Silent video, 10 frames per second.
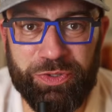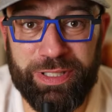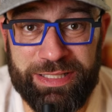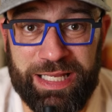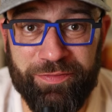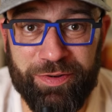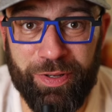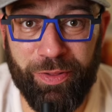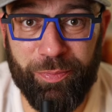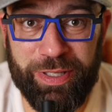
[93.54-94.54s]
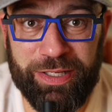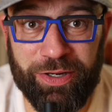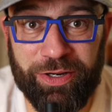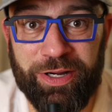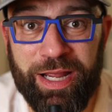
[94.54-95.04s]

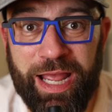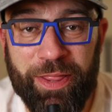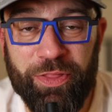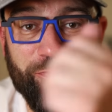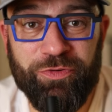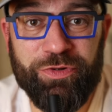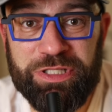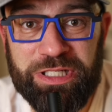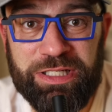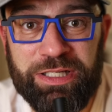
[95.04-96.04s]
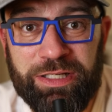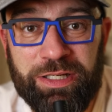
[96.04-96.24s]
27mm and the Fuji